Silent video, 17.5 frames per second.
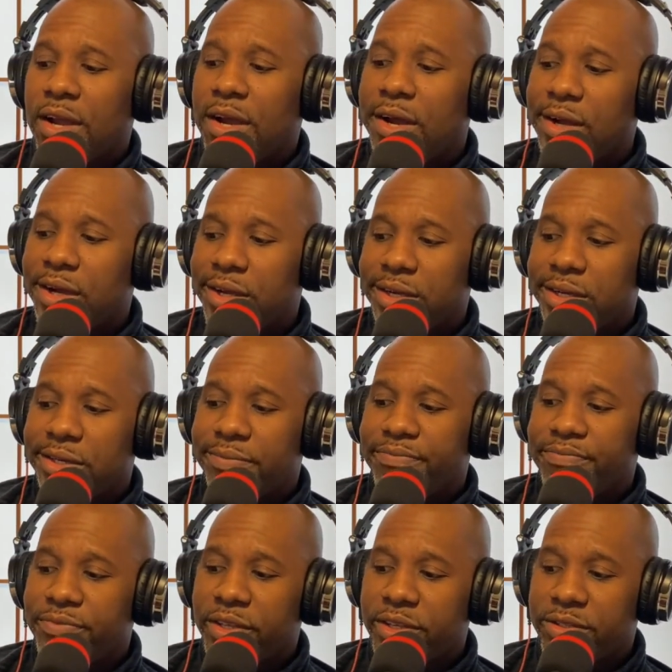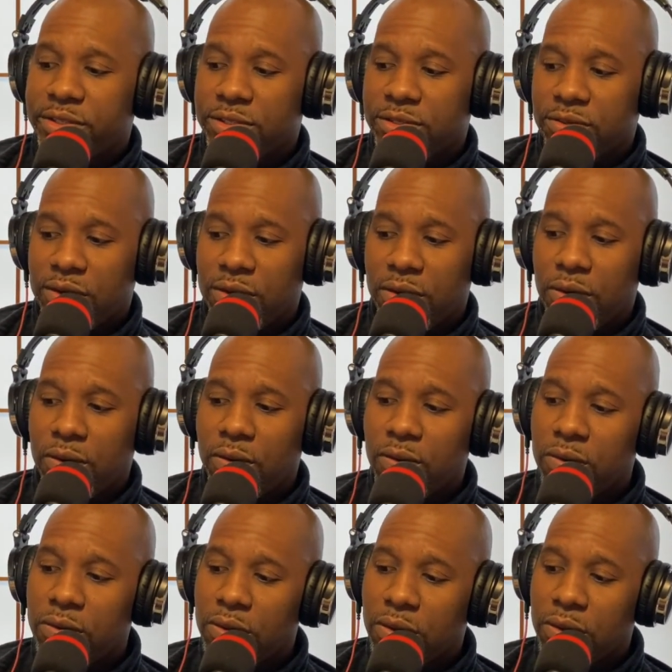They're just trying to
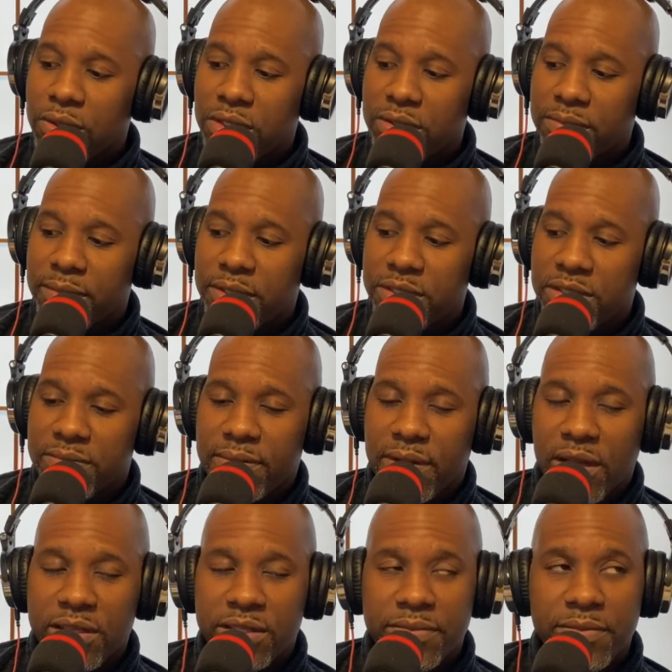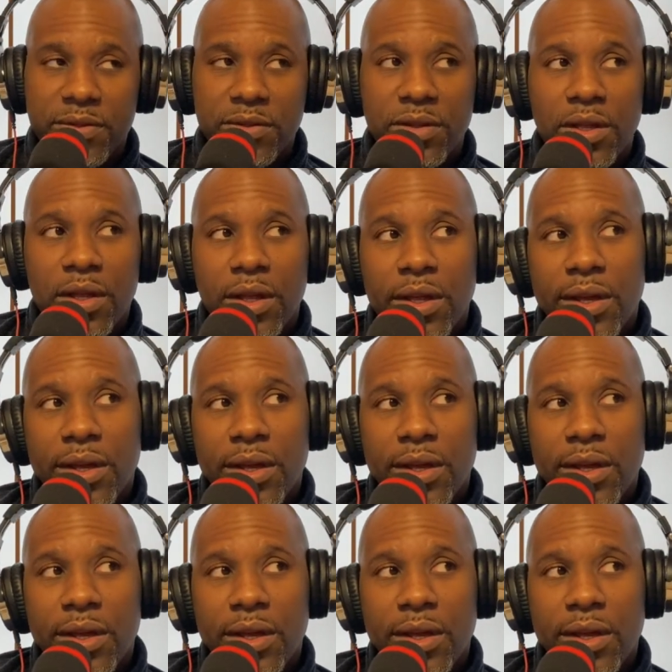hold on as much as possible.